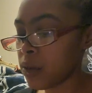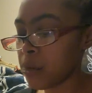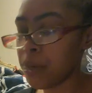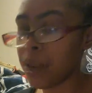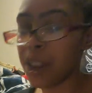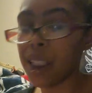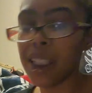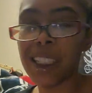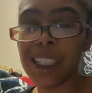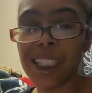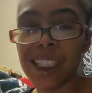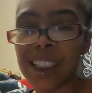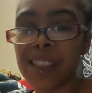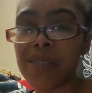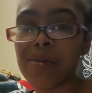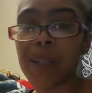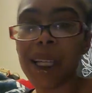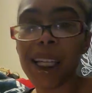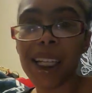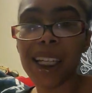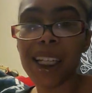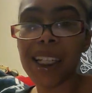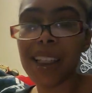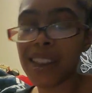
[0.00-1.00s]
please,
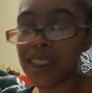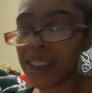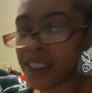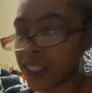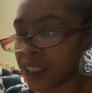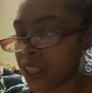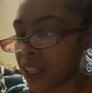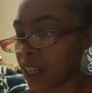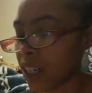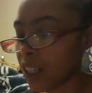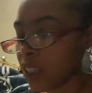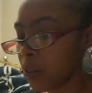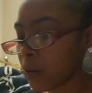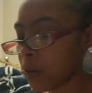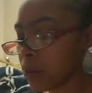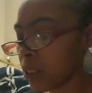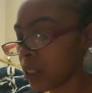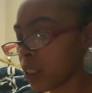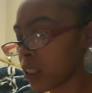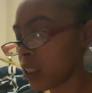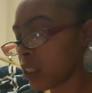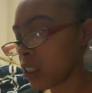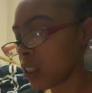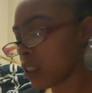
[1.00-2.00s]
man, get out of here with
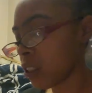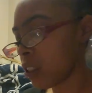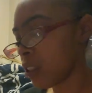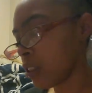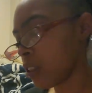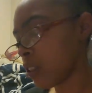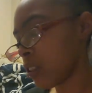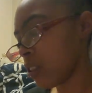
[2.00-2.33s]
that shit.